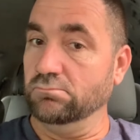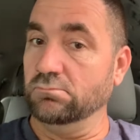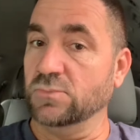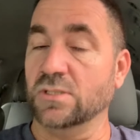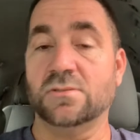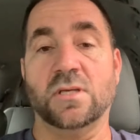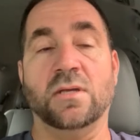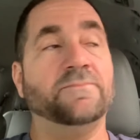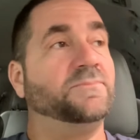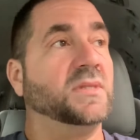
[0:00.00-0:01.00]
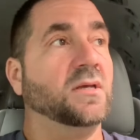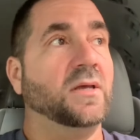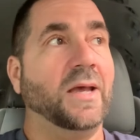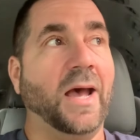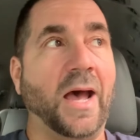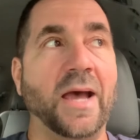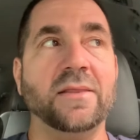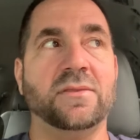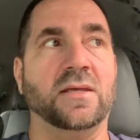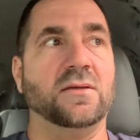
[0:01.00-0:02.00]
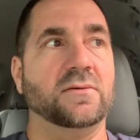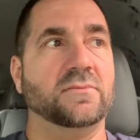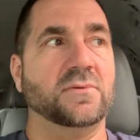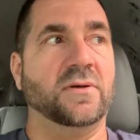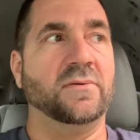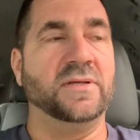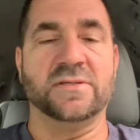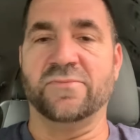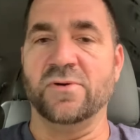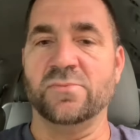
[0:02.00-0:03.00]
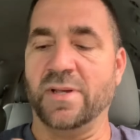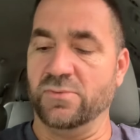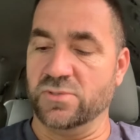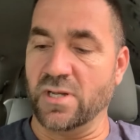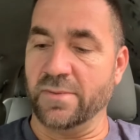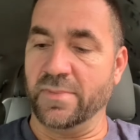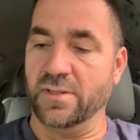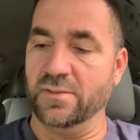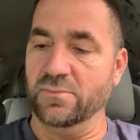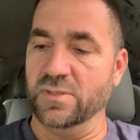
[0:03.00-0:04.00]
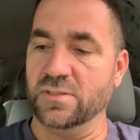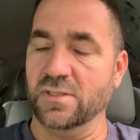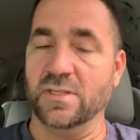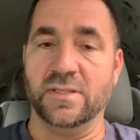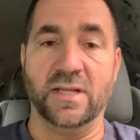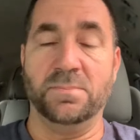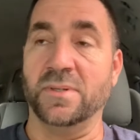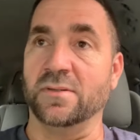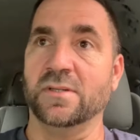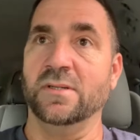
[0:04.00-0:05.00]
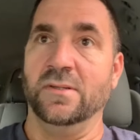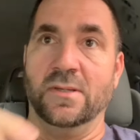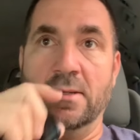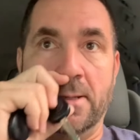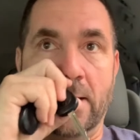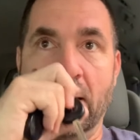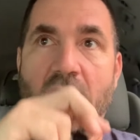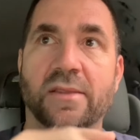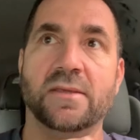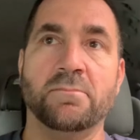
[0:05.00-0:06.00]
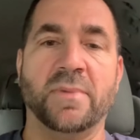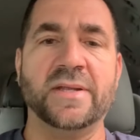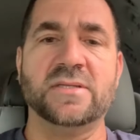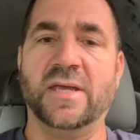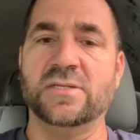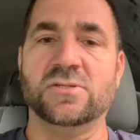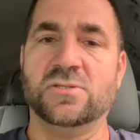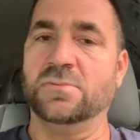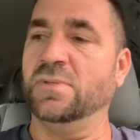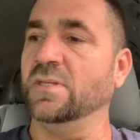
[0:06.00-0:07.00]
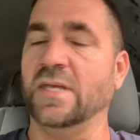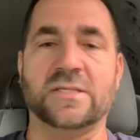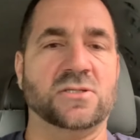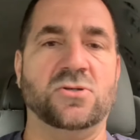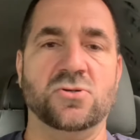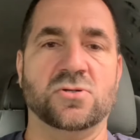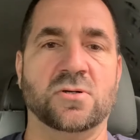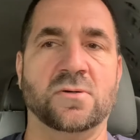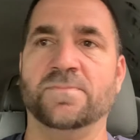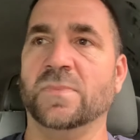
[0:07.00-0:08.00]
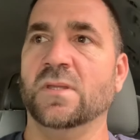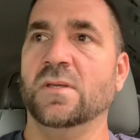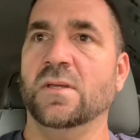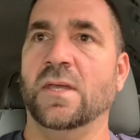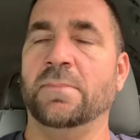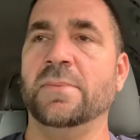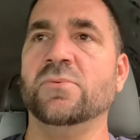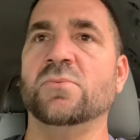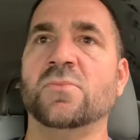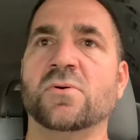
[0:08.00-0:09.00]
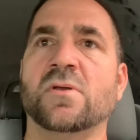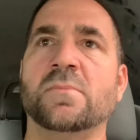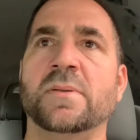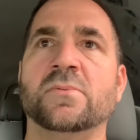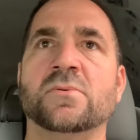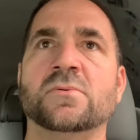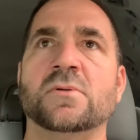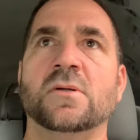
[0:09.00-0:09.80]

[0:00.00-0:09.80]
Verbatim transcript: just saying i think uh, as a friend of mine was talking about recently the death penalty i think mike tyson should be the executioner and people who murder other people